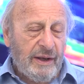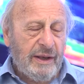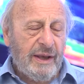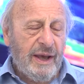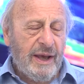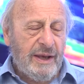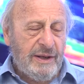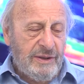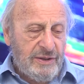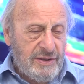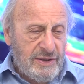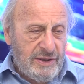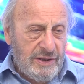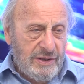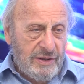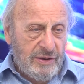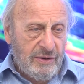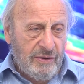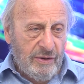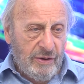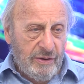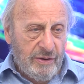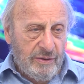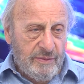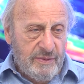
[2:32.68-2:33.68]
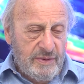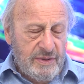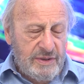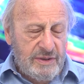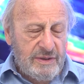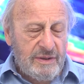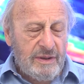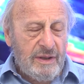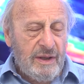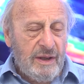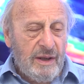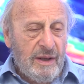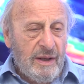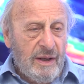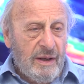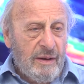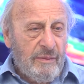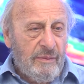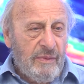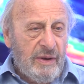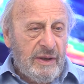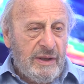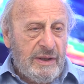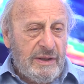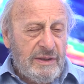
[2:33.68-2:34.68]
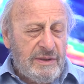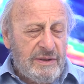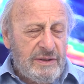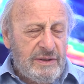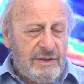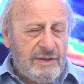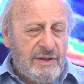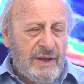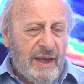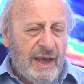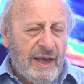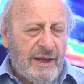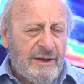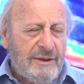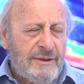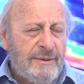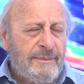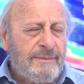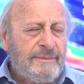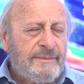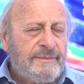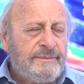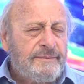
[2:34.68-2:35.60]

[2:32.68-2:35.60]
Keynesian economist means that